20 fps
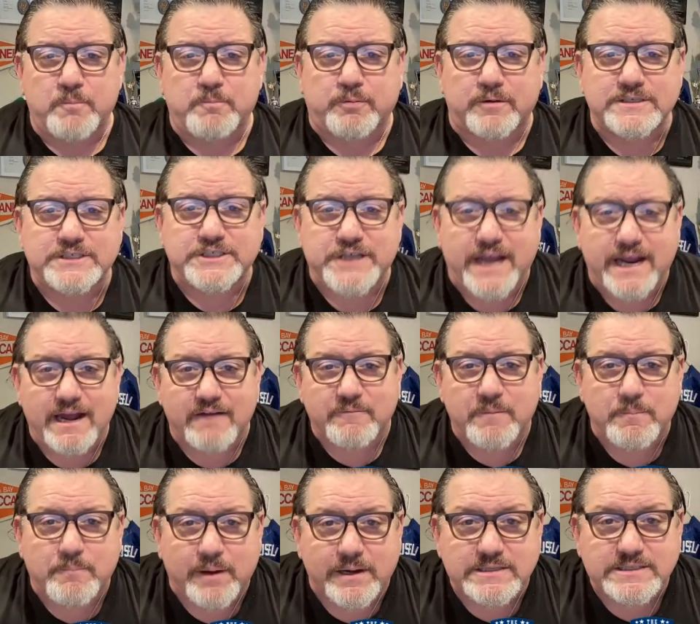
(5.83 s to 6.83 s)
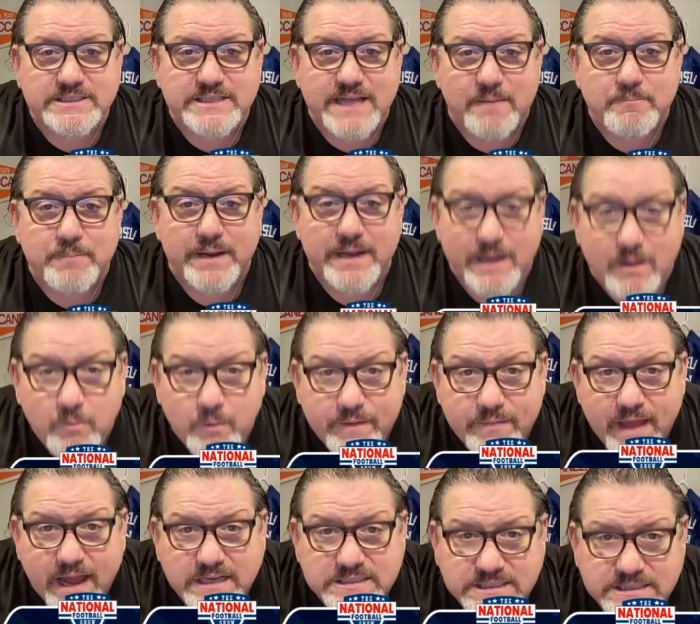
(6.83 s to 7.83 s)
Appreciate everybody stepping in
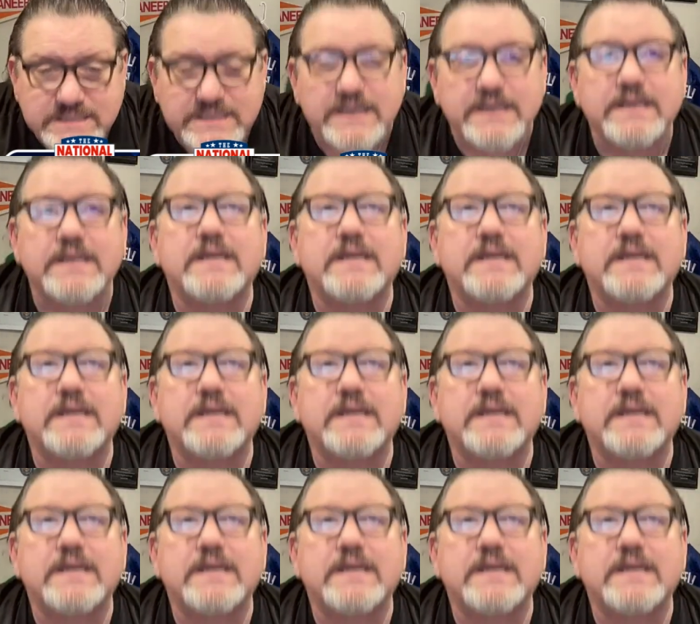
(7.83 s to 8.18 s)
with us.